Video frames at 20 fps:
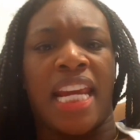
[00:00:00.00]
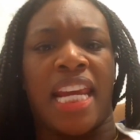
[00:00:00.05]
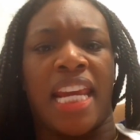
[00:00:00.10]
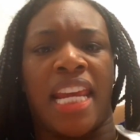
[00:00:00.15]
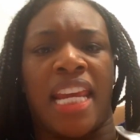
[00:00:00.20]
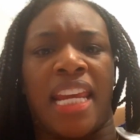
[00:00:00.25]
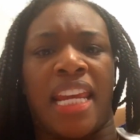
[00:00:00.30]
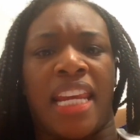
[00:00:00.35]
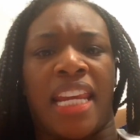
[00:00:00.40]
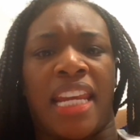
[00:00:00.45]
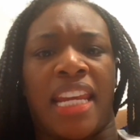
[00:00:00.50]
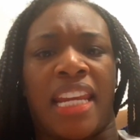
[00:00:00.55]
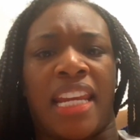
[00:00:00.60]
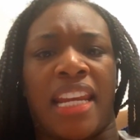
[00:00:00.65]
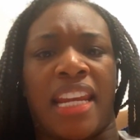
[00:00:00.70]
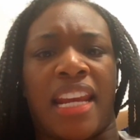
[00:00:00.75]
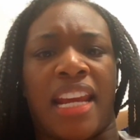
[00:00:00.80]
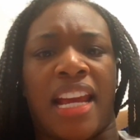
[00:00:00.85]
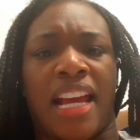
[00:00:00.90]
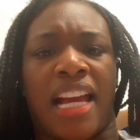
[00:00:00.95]
And
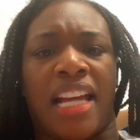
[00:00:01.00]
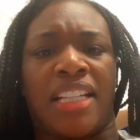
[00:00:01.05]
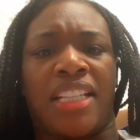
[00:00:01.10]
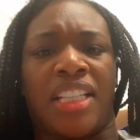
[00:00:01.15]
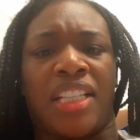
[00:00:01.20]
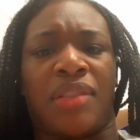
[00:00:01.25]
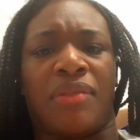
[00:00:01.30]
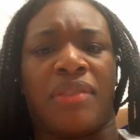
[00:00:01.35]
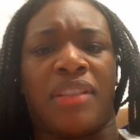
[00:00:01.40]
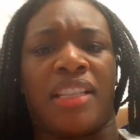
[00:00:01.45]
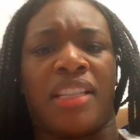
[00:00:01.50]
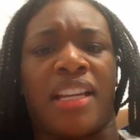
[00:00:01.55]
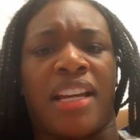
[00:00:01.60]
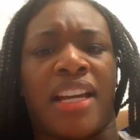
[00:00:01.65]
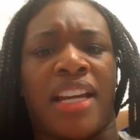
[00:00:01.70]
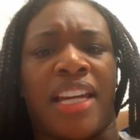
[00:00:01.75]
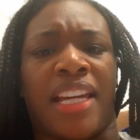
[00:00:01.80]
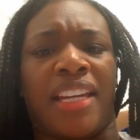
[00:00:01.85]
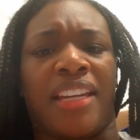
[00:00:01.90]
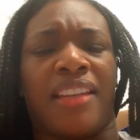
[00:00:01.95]
I just was
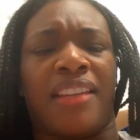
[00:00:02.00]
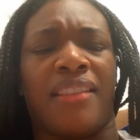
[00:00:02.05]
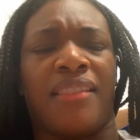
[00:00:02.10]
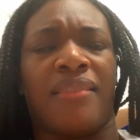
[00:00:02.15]
like,